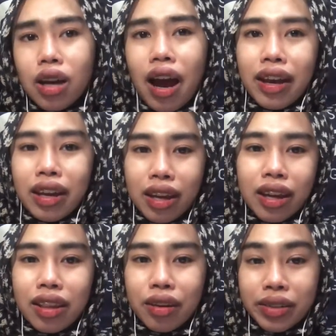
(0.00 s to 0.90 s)
I
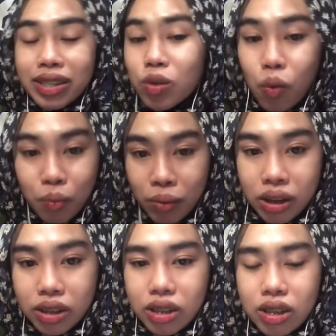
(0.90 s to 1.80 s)
hate her so
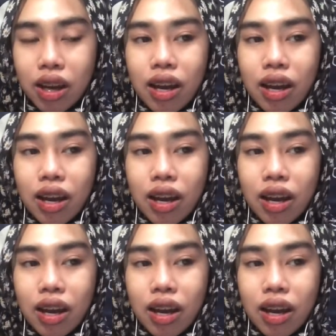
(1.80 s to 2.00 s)
much.